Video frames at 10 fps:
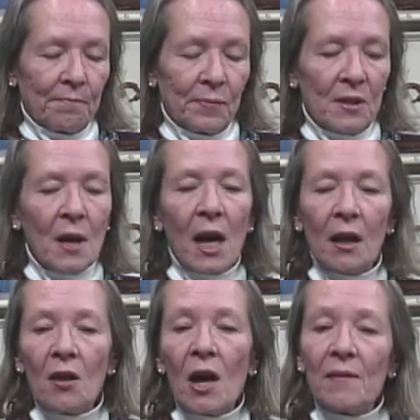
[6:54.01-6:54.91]
not a
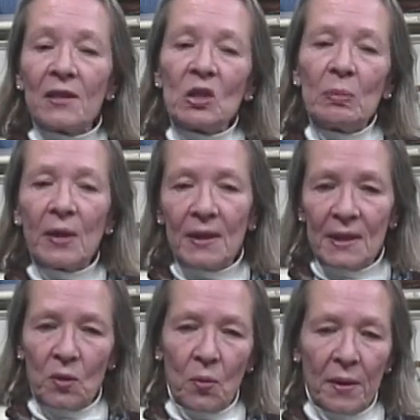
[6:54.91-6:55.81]
lot of
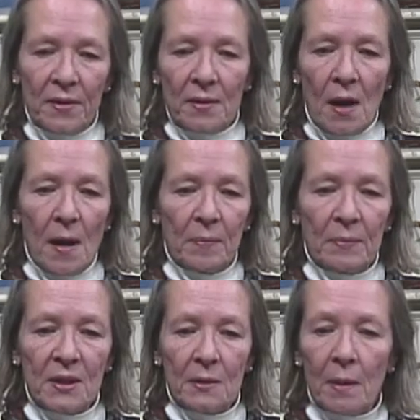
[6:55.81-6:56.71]
experience with
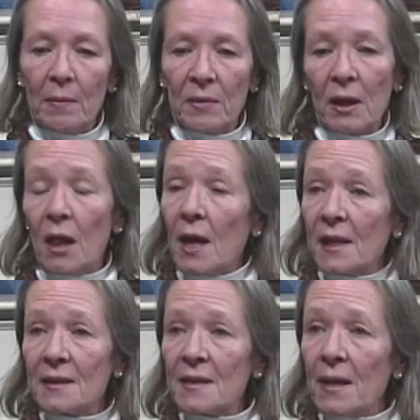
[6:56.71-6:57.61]
some of the
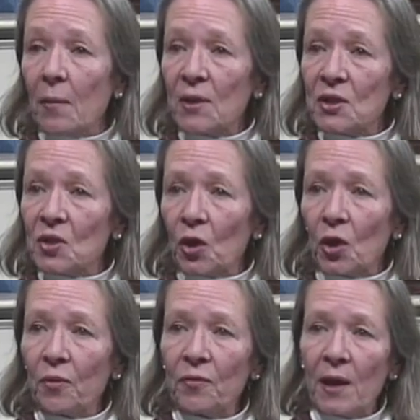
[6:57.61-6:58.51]
clients that we
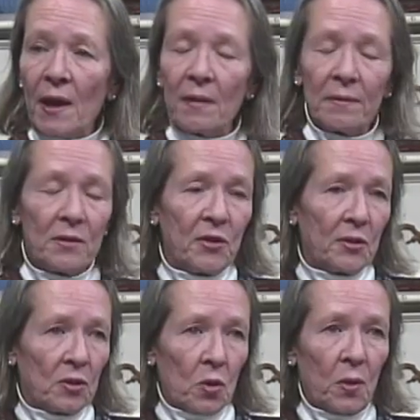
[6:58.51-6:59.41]
serve, and
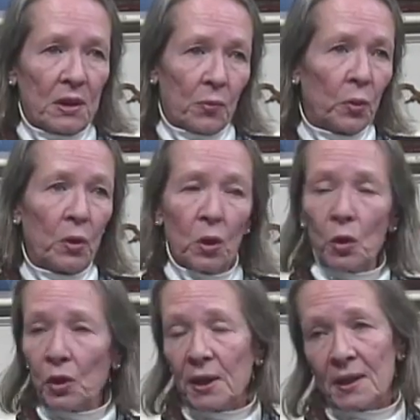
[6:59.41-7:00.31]
so it's a real
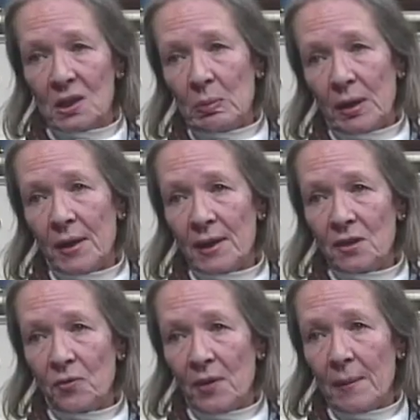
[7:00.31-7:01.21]
learning experience
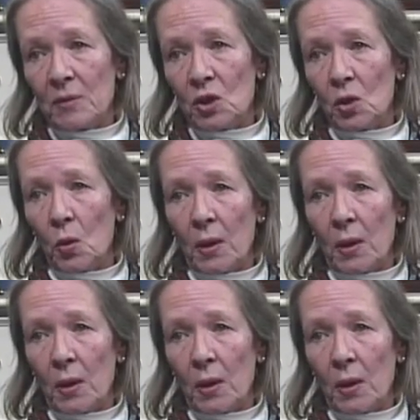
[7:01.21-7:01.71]
for them too,